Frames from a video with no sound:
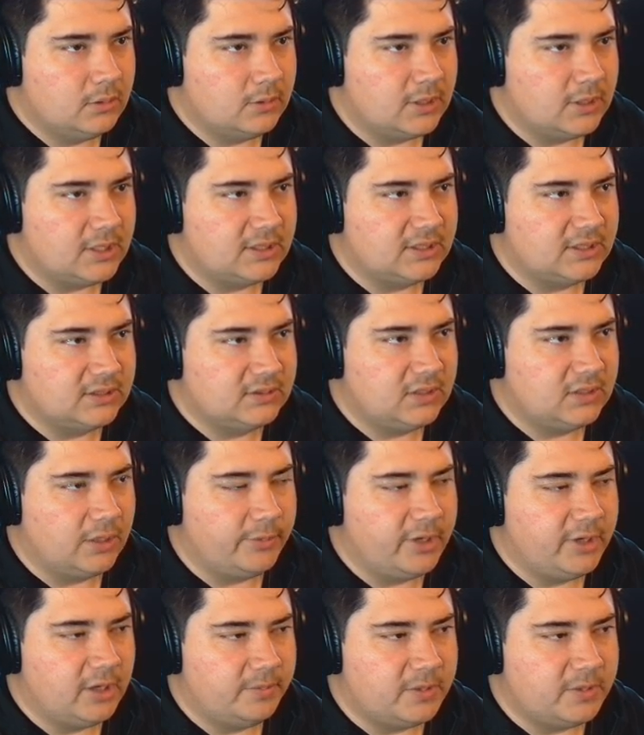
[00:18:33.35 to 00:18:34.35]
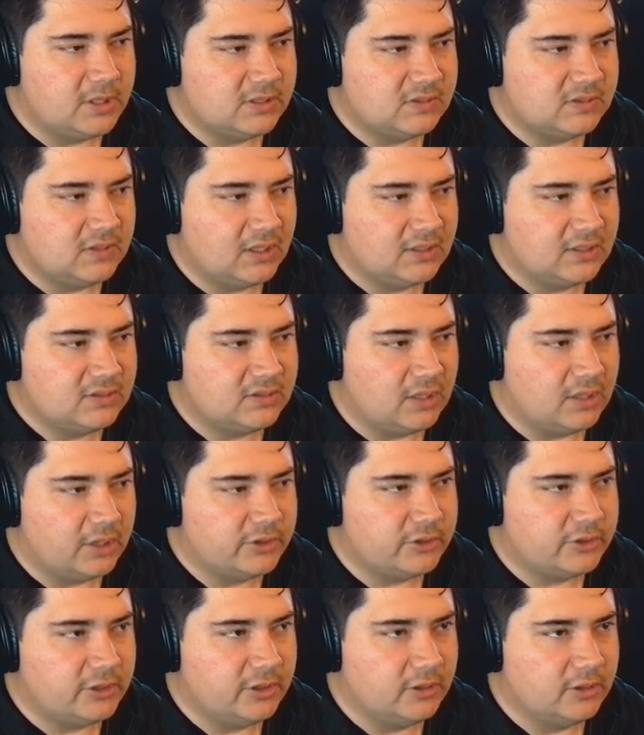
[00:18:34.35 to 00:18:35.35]
All right, and then coming up in this next
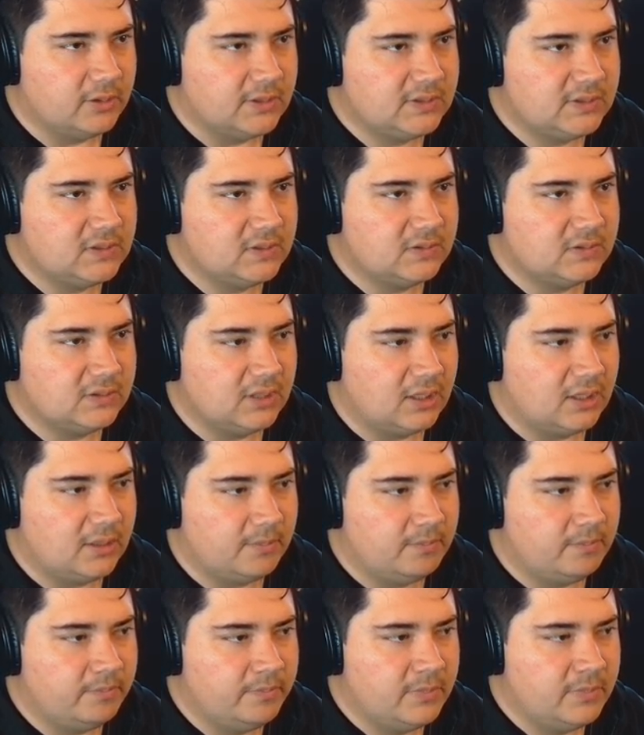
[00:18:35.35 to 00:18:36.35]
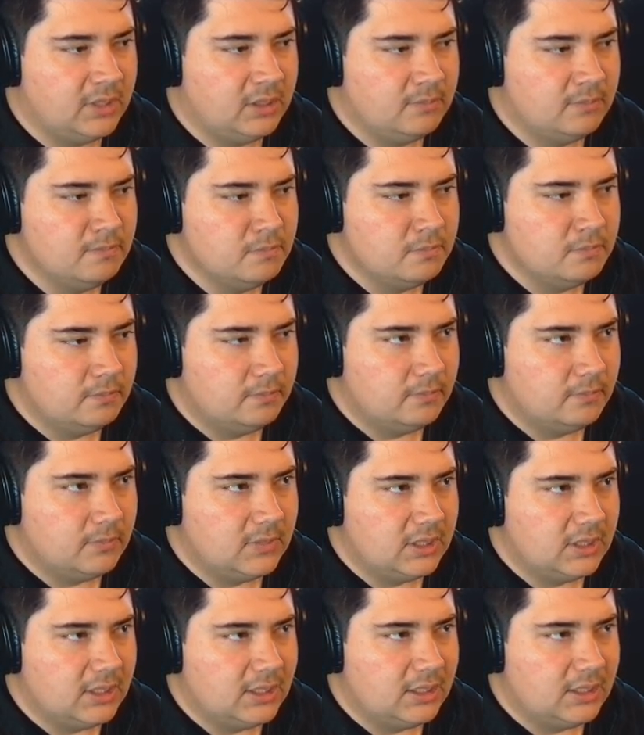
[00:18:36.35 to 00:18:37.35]
section here, this is
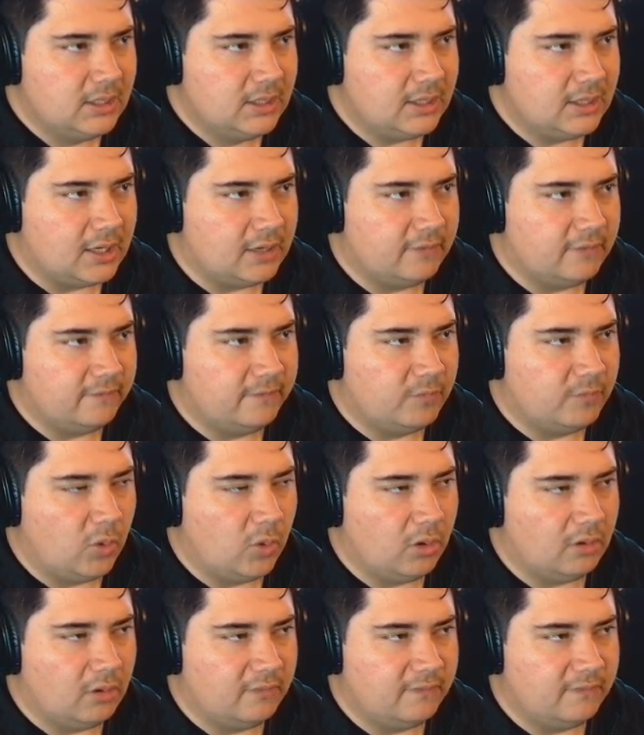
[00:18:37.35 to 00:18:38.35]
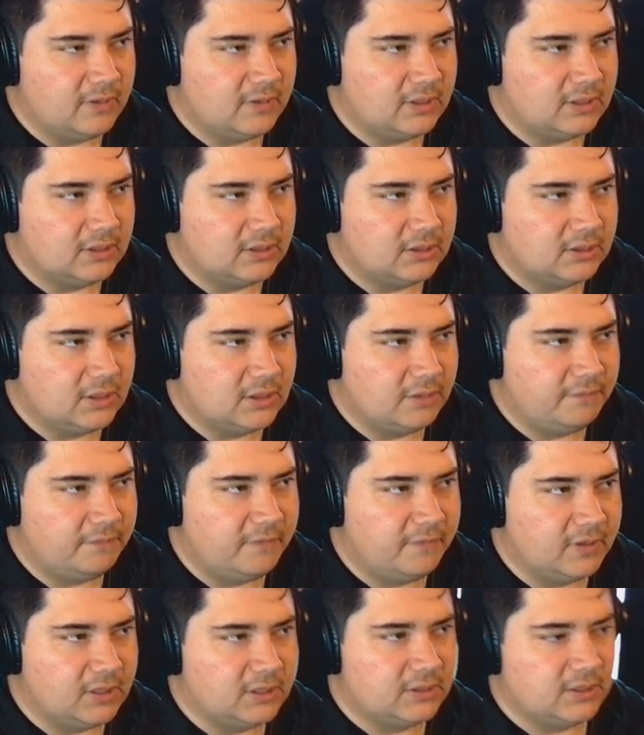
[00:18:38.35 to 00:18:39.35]
kind of more of the
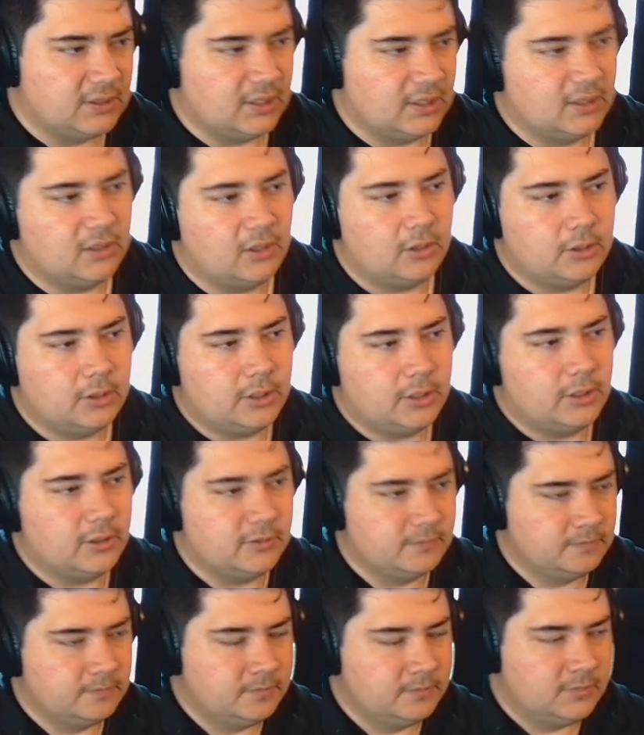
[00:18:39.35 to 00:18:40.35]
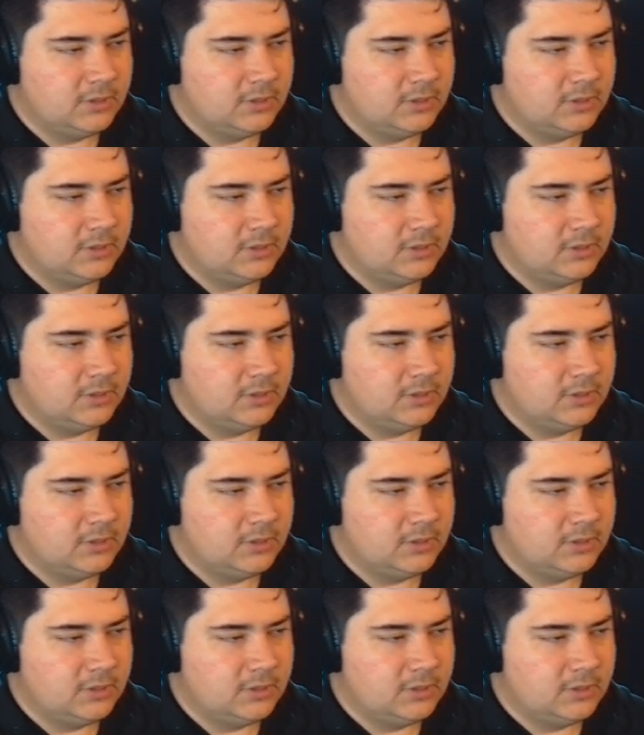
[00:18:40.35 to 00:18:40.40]
villain dialogue here,